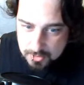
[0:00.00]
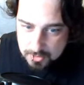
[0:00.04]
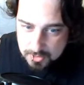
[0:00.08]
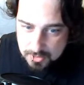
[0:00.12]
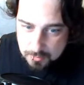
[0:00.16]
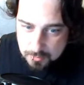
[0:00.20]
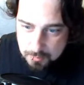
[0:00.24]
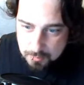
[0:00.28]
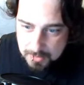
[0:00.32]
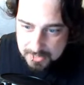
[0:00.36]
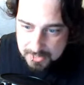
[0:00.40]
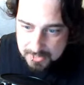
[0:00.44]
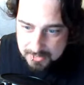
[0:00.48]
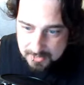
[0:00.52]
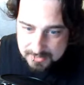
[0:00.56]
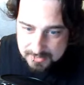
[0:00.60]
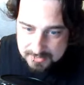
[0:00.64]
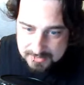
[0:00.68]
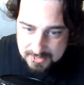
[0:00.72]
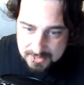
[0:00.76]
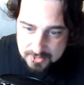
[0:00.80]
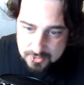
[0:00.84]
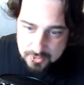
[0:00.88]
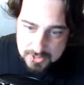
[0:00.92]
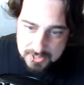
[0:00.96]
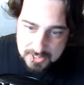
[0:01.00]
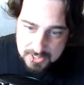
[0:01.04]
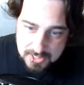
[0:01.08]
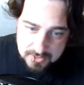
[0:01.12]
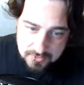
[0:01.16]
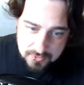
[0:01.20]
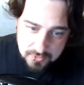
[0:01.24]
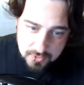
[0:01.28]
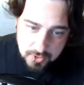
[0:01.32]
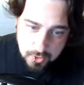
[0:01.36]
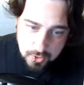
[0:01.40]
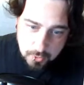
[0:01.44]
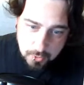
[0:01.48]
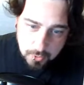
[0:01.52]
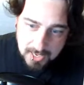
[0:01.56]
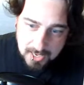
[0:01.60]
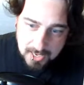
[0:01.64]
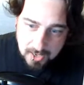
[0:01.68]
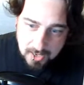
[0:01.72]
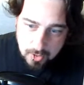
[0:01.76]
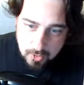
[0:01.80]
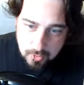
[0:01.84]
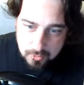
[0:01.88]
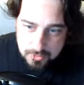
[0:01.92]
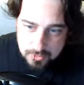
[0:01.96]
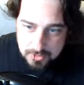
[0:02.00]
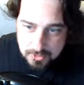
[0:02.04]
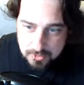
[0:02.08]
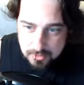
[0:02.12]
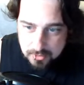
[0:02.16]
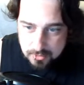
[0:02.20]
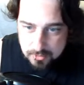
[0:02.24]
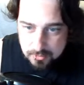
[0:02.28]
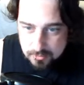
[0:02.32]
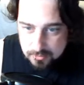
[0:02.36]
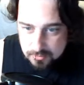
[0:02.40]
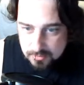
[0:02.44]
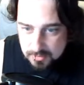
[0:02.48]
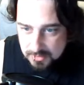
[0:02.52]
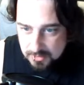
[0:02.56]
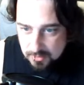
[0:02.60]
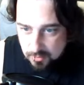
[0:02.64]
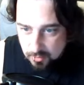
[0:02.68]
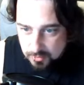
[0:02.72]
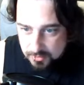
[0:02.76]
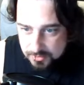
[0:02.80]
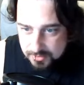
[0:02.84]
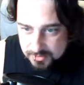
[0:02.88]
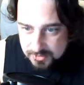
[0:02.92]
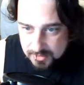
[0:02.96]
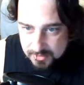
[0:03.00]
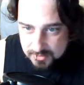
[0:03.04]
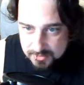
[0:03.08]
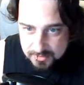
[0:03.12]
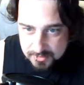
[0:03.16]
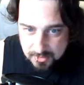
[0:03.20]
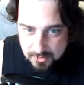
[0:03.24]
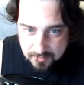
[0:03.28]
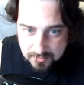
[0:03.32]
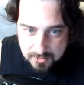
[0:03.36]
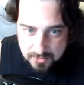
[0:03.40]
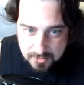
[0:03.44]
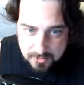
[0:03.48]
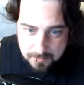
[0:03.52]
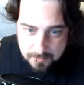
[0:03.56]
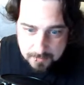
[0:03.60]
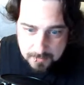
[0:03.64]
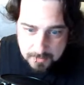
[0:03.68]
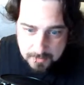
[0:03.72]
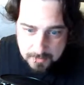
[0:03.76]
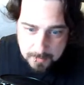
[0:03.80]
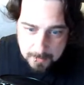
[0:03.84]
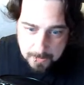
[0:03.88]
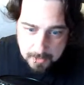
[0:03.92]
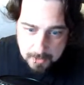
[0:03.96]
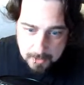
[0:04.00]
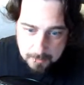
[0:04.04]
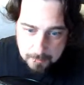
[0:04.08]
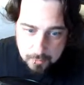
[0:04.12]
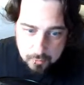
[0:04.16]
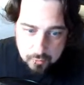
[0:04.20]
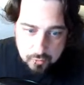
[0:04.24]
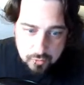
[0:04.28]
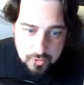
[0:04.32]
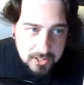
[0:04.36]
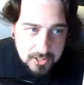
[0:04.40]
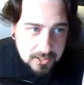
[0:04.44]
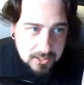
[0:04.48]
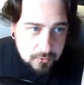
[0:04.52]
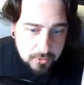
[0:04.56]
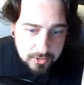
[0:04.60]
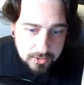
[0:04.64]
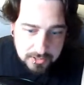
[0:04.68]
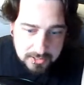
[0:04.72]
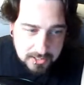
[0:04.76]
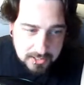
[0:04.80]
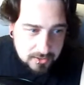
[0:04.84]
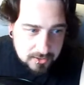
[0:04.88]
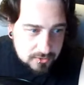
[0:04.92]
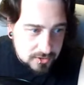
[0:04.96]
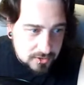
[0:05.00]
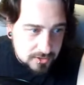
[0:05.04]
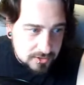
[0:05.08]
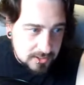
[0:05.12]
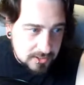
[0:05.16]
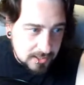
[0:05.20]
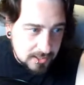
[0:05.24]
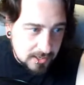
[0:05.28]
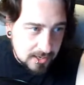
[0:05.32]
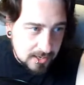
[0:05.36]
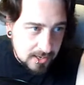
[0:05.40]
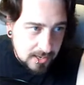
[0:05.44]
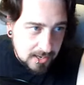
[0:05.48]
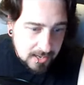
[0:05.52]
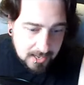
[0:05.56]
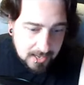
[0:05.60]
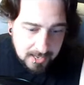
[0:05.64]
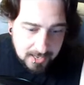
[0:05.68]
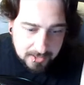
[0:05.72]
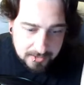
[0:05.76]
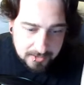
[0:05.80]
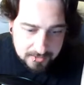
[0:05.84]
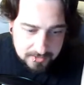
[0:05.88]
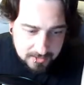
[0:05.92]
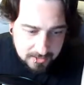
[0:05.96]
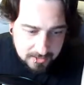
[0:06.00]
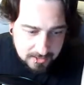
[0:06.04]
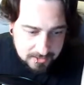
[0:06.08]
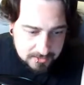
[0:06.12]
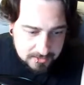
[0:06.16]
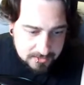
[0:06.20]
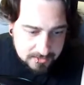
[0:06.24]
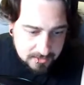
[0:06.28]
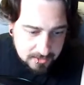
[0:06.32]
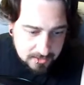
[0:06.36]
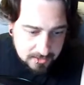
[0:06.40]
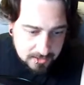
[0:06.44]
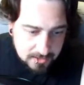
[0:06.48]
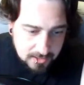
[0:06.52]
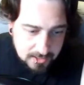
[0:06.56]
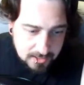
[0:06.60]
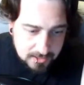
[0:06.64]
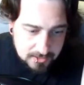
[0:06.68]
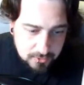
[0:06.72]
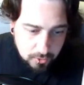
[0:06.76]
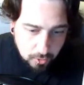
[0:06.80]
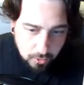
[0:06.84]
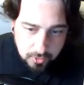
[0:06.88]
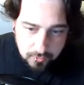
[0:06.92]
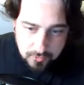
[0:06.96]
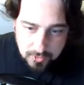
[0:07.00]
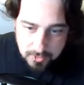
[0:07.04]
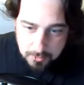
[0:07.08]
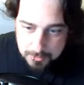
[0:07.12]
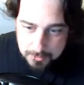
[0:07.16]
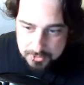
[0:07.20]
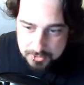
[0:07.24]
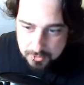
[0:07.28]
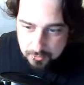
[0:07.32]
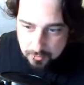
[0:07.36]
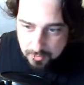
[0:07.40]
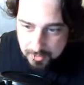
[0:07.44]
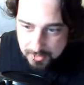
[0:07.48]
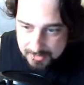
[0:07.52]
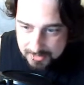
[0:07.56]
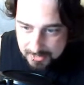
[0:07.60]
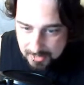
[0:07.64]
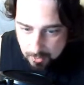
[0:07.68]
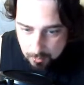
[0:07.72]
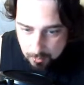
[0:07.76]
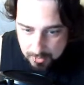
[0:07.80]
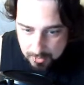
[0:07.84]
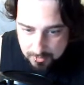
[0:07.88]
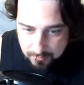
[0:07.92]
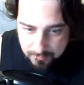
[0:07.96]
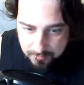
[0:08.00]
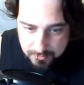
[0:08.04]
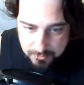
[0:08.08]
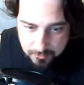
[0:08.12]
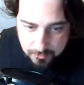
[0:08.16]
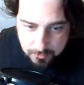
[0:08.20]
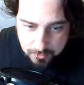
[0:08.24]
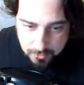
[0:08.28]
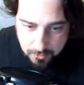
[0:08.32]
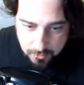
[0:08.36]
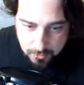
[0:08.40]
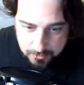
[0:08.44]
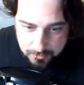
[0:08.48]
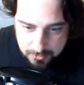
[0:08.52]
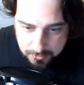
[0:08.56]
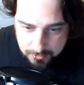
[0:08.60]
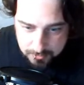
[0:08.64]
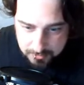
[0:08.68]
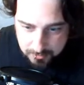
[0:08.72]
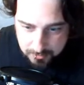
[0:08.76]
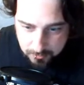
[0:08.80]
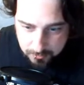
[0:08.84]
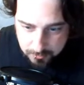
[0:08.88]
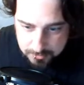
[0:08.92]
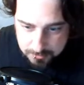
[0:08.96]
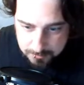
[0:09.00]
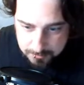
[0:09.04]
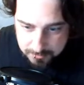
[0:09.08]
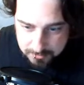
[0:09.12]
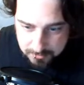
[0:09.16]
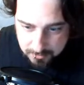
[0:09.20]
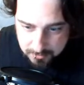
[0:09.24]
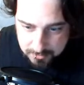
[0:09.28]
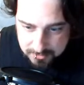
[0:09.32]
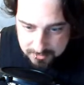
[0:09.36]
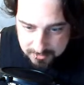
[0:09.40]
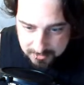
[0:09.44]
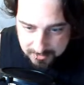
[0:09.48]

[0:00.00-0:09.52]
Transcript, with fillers: make like sensory kits for going out you know like all this kind of stuff here um, really really interesting and it's it's all available to you right now if you go to the Autism Acceleration